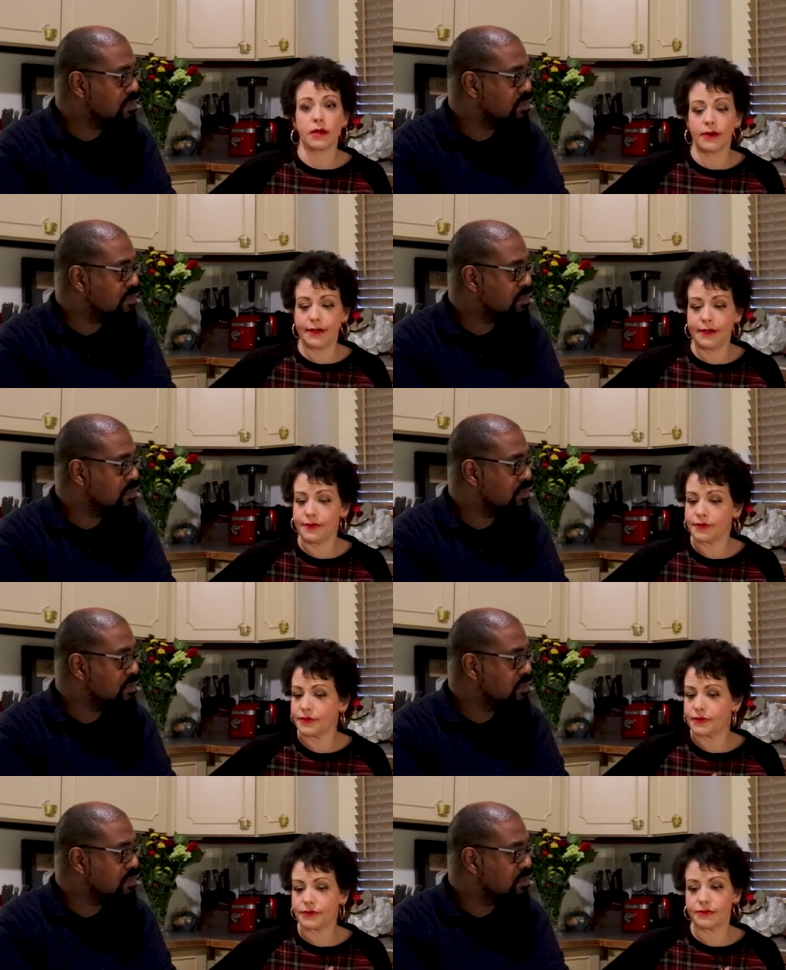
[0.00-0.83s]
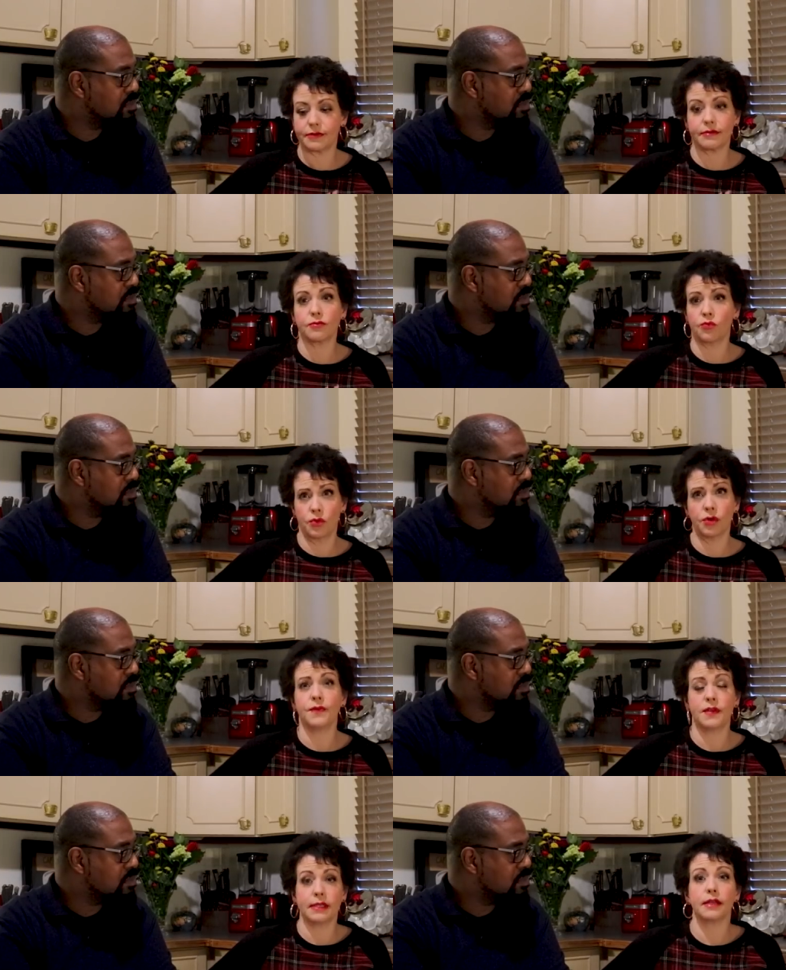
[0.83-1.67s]
Speaker 1: berries, we're
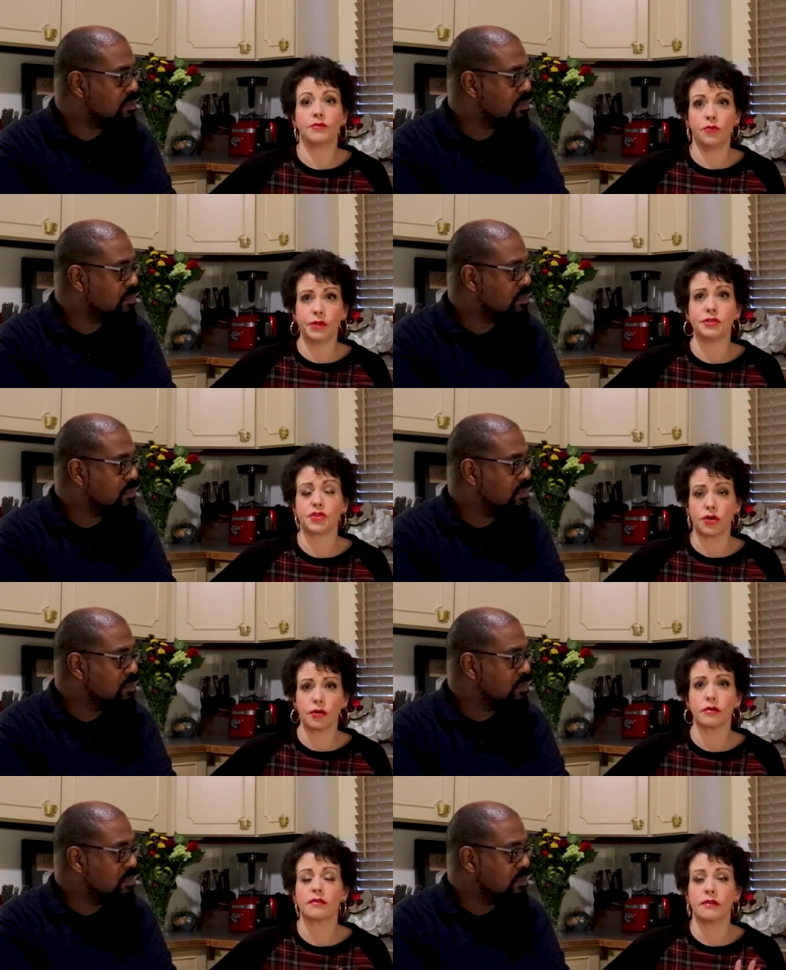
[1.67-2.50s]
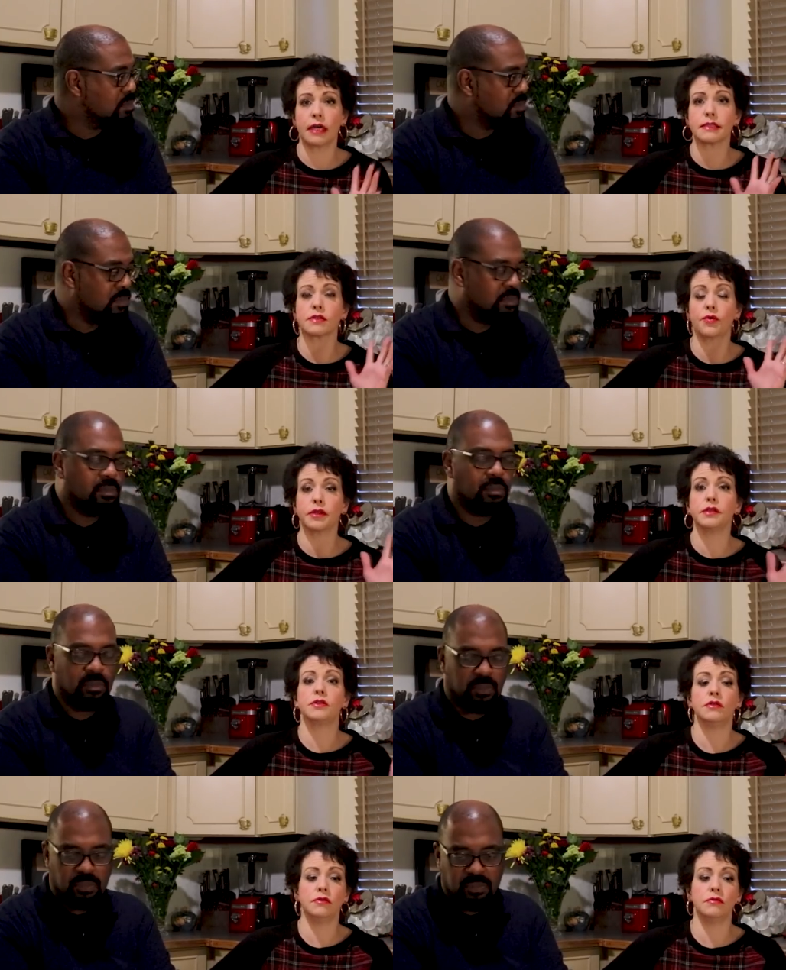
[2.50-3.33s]
in the dead of winter. That's going
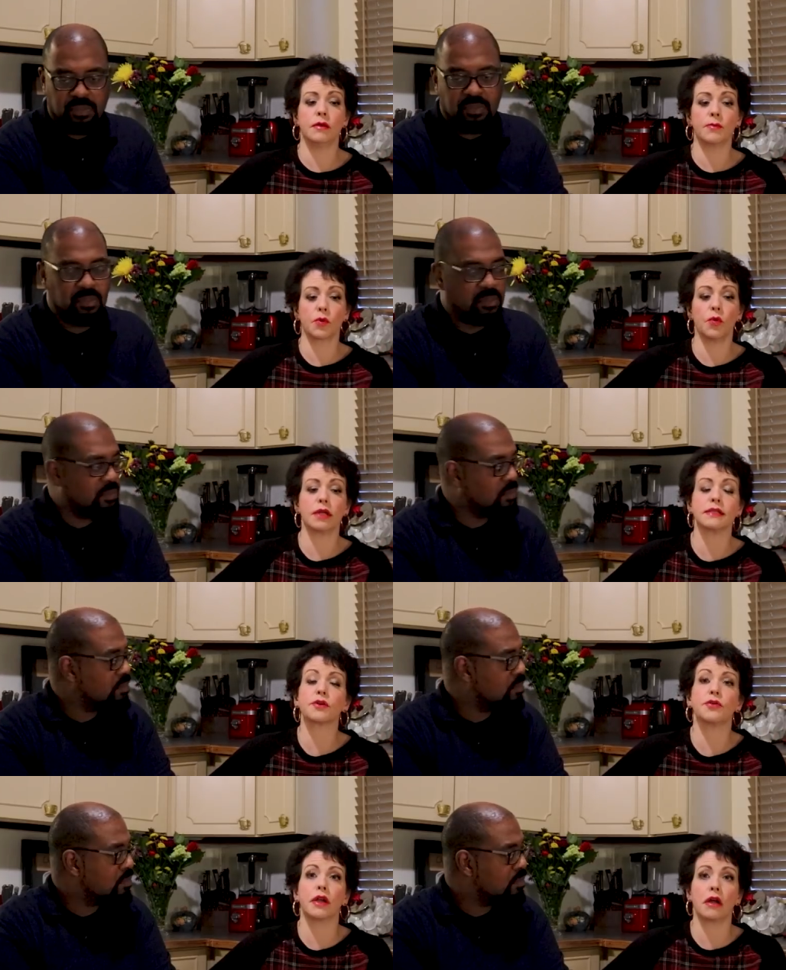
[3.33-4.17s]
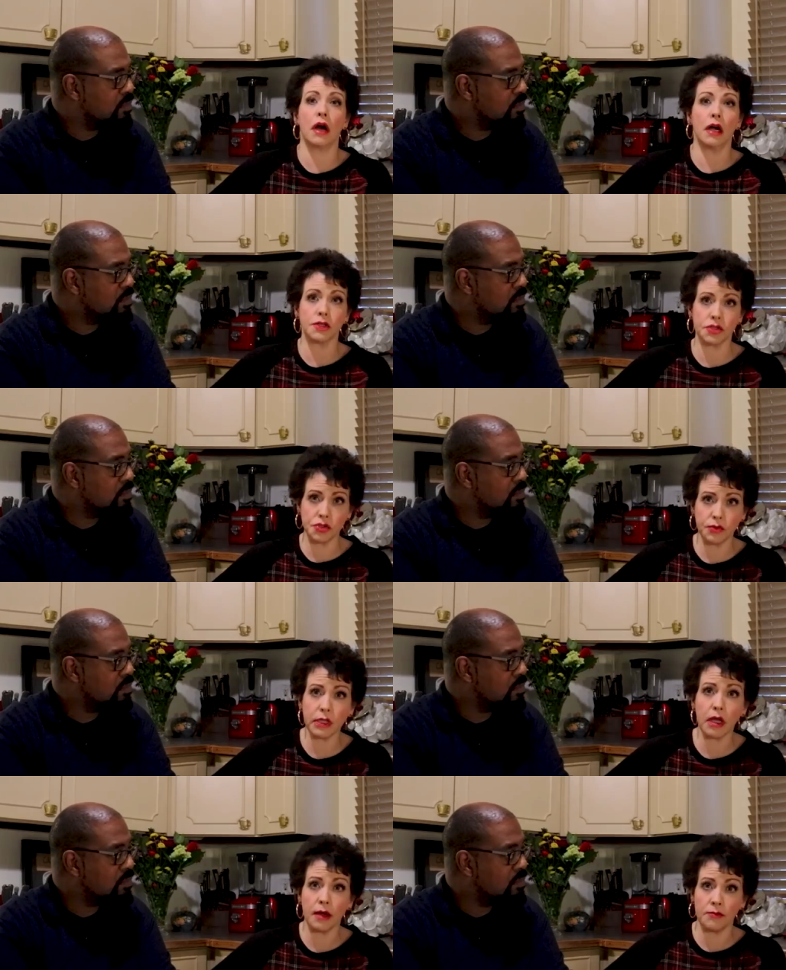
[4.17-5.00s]
to, number one, it's going to cost you
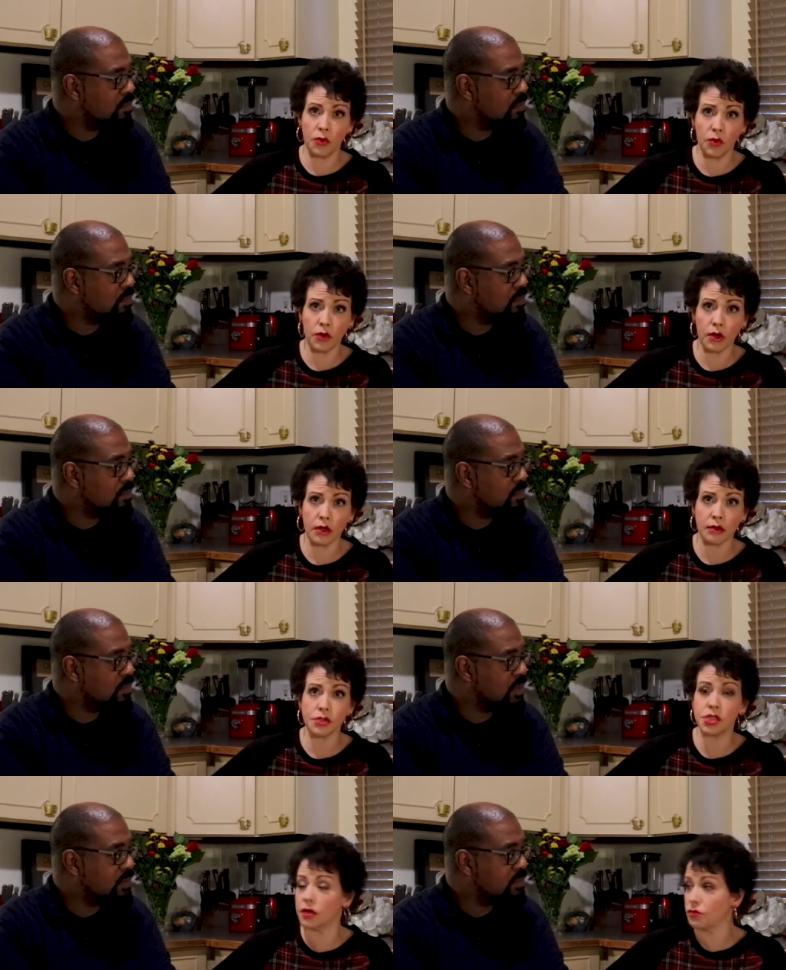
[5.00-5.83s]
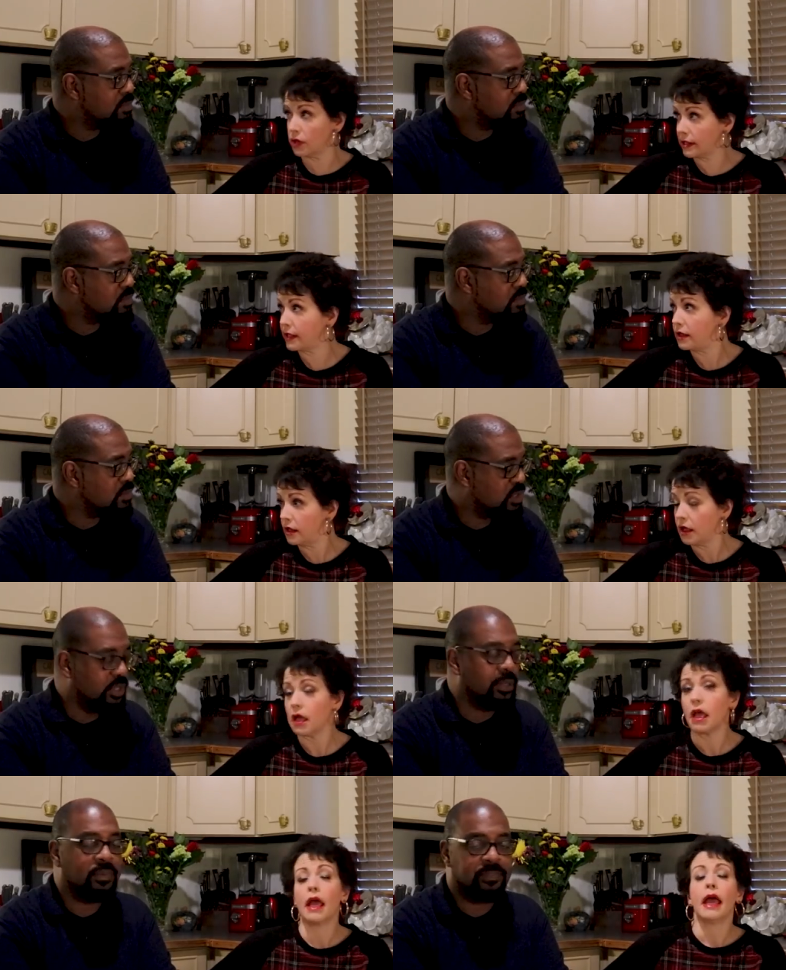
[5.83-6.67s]
a lot more generally.
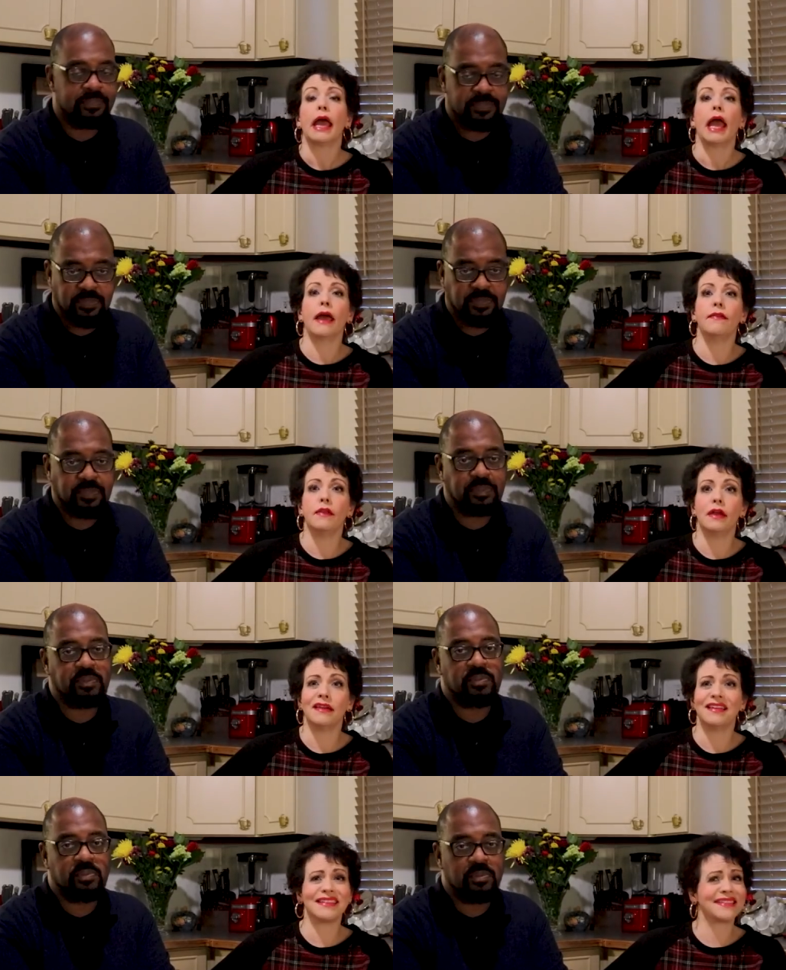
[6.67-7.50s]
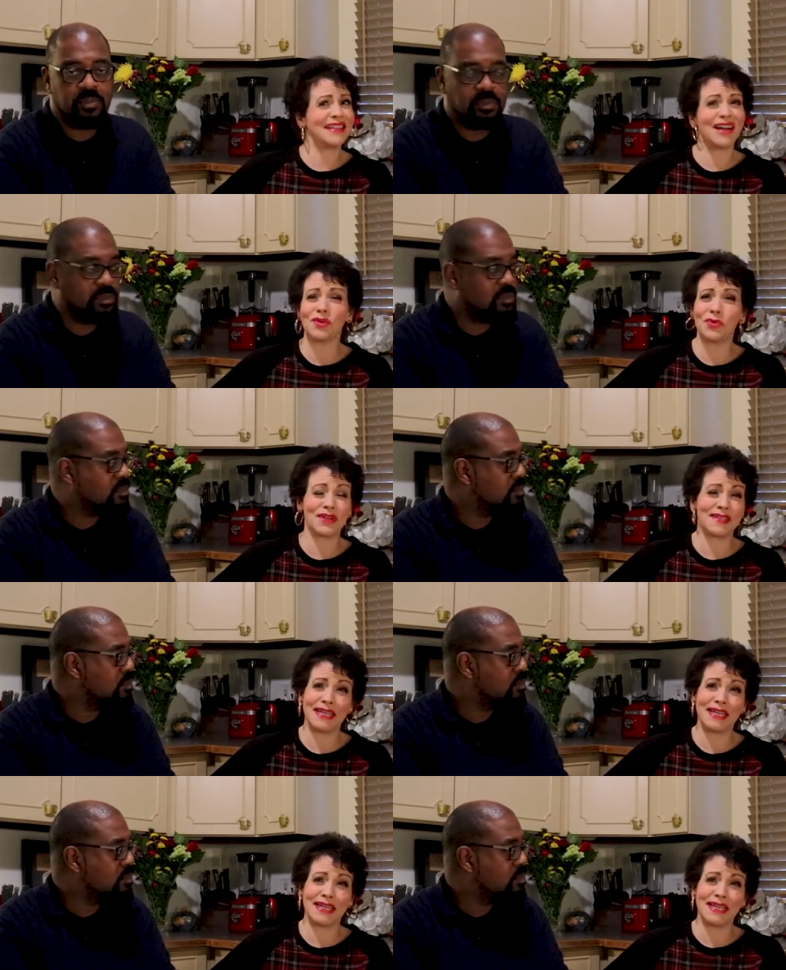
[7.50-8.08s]
Sure. And then it's not going to